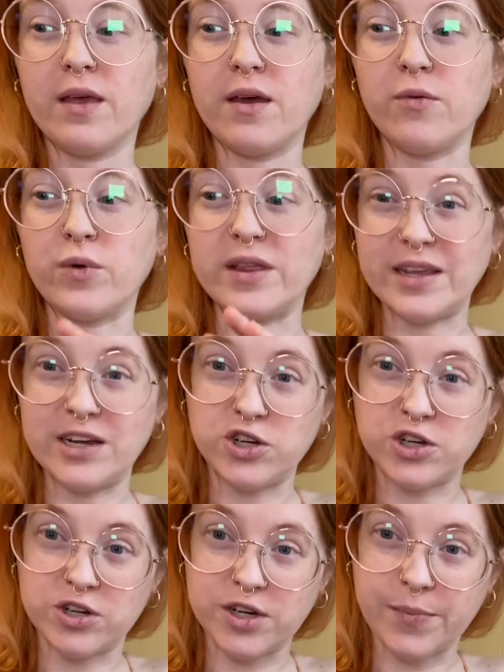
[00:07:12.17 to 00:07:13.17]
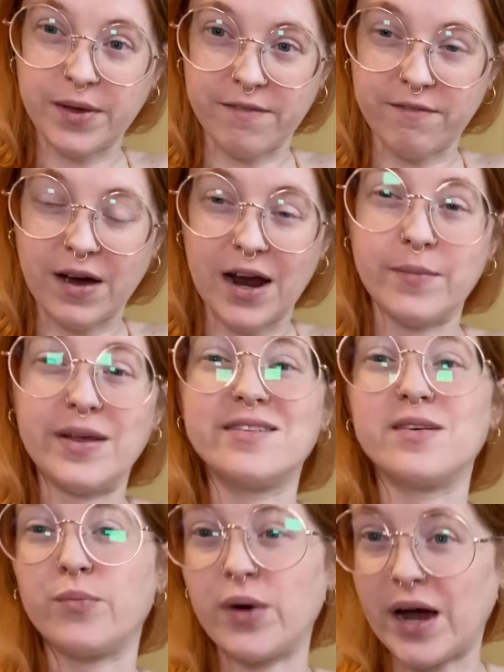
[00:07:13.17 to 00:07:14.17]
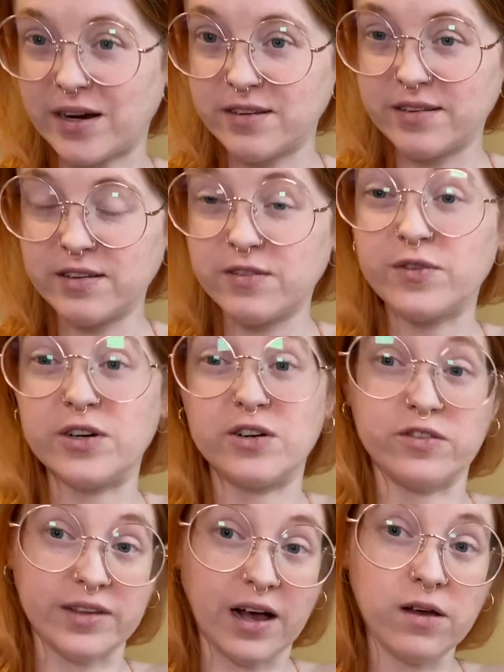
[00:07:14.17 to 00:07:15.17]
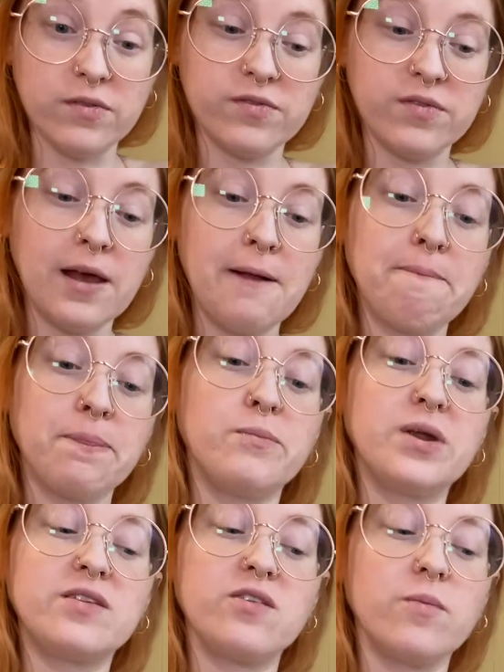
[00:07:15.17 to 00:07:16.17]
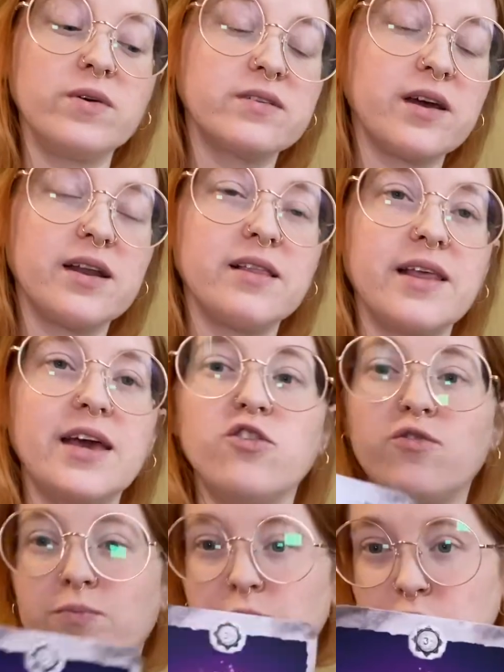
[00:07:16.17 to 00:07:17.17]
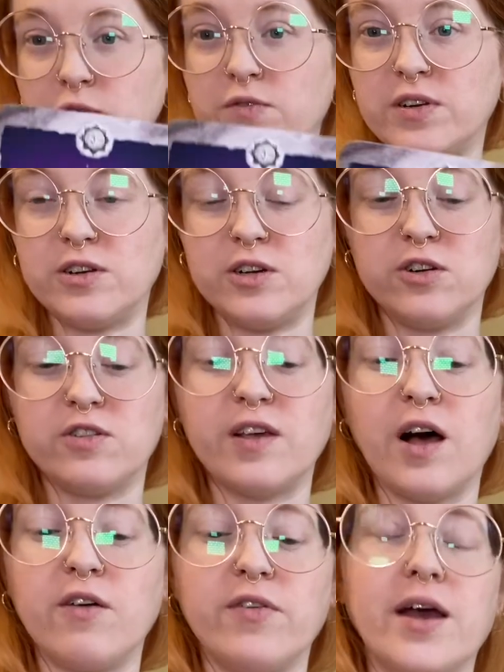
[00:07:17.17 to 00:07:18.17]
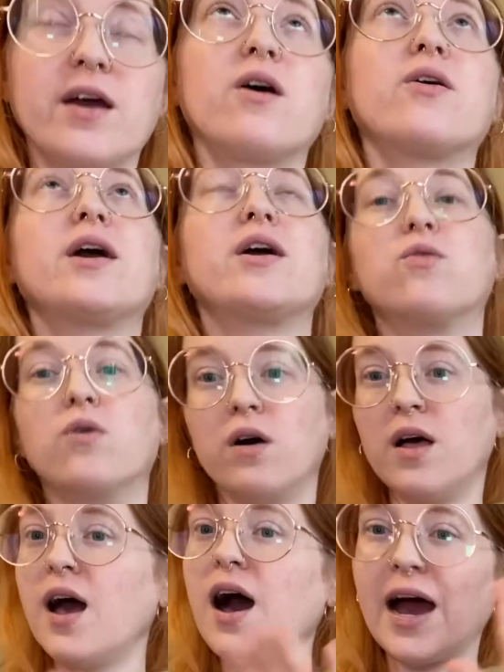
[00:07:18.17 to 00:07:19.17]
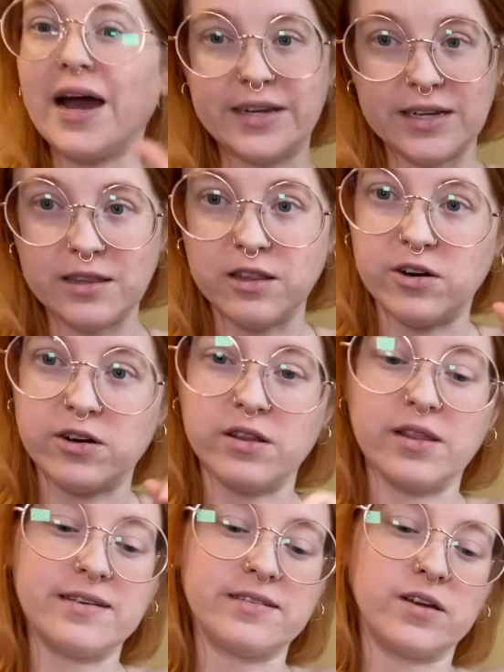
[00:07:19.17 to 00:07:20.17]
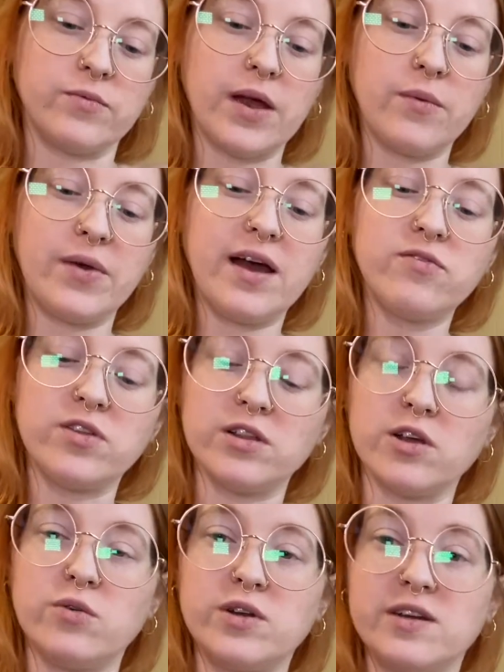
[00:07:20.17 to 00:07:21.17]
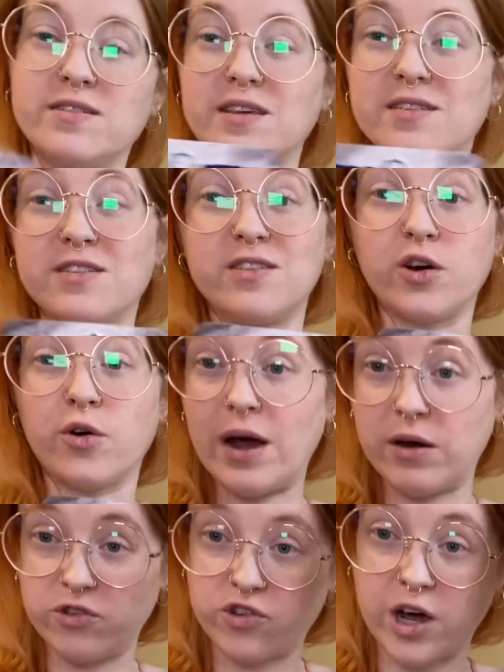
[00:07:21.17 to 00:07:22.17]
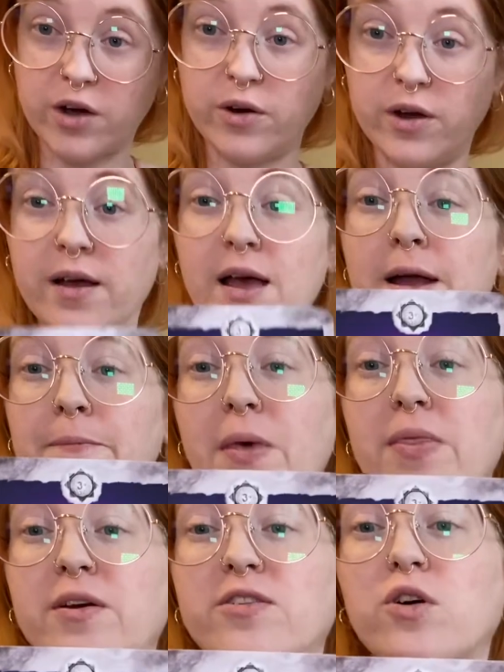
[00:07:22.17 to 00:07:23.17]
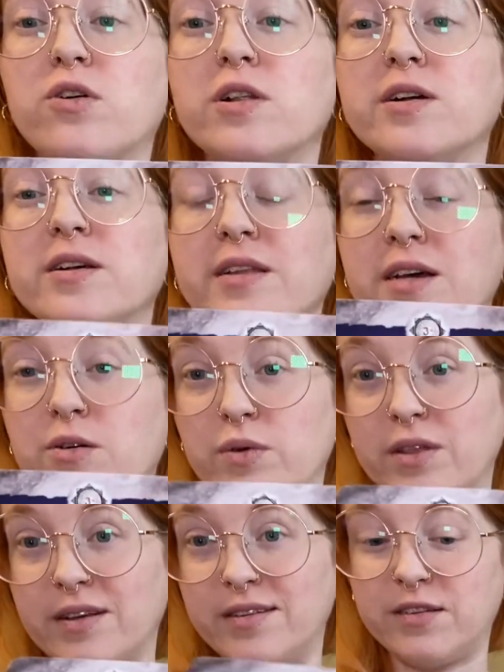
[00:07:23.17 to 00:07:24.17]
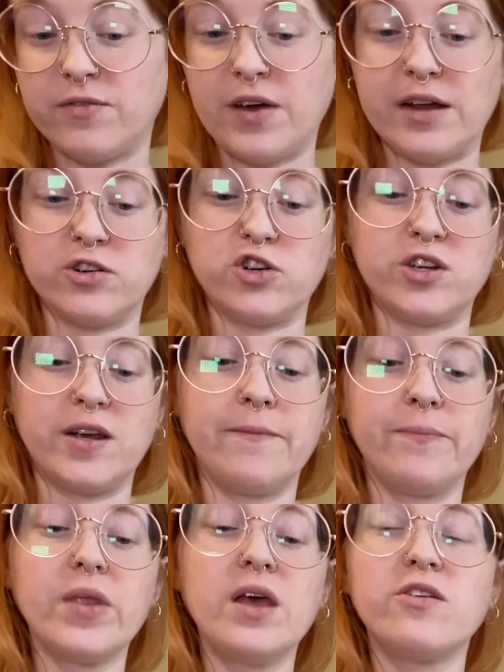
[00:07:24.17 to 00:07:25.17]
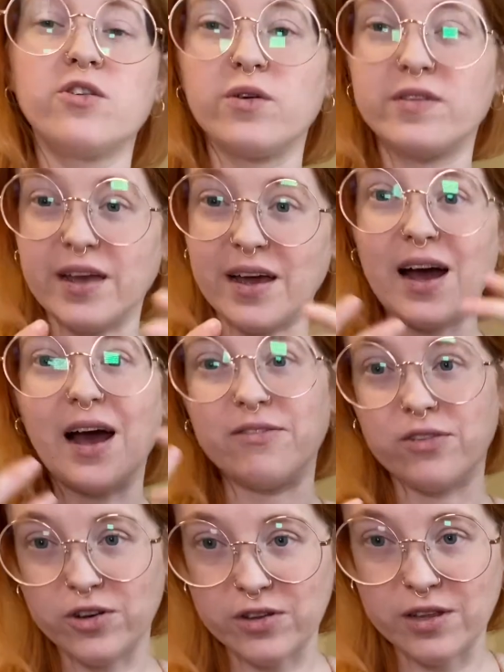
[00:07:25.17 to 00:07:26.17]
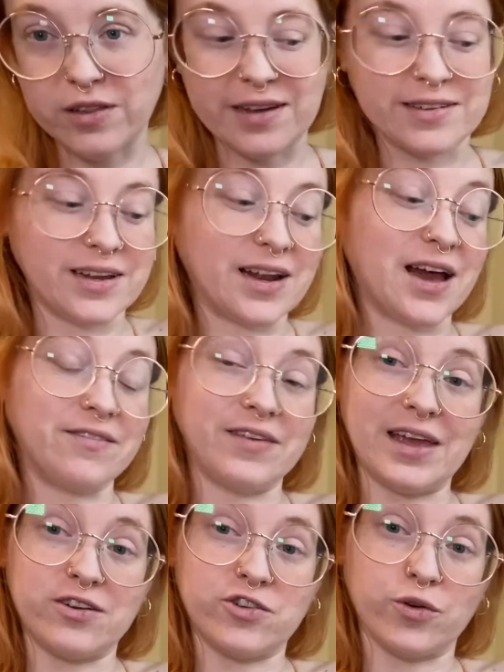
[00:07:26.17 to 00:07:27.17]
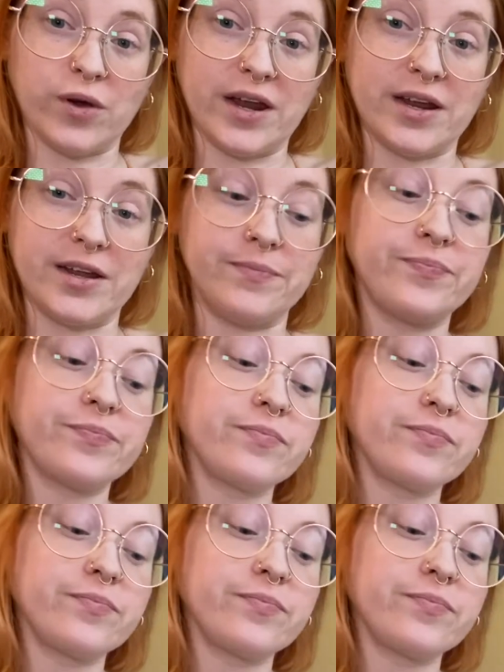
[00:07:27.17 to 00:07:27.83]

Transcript: relationship environments and practices for yourself, but it's almost kind of like you've proved to yourself like, okay, cool. I did learn a lesson, right? We have the lotus. This is the crown chakra. And there's clearly a release of energy. So it's like, I've learned the lesson. I've integrated.